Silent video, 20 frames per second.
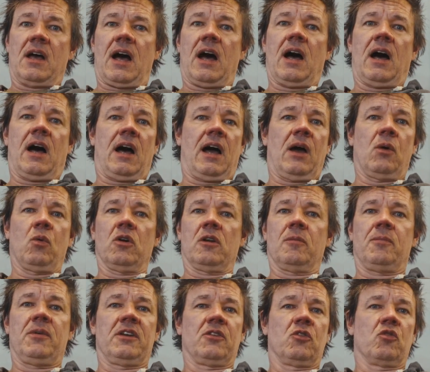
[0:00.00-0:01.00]
I would
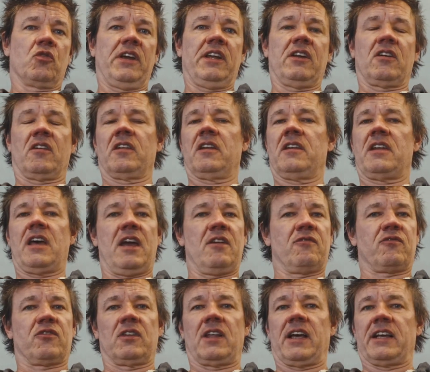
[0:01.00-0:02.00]
have been green on the day
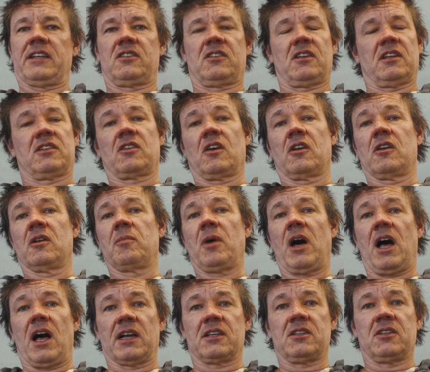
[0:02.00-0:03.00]
for like
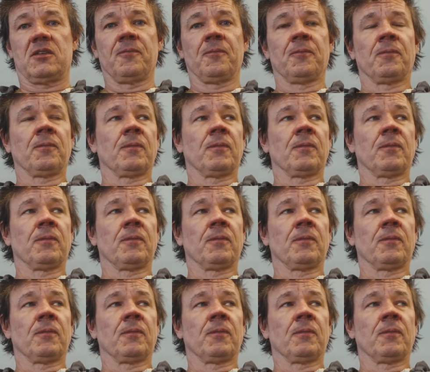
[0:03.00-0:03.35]
$600.